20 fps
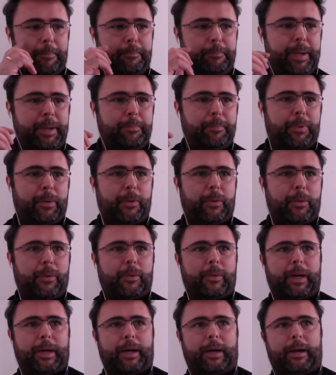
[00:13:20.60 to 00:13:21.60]

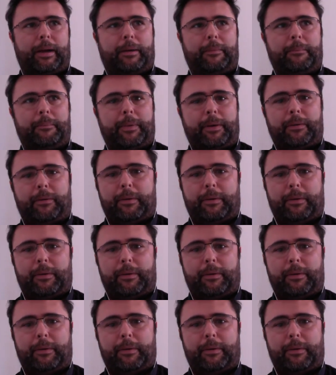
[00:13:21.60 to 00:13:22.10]
people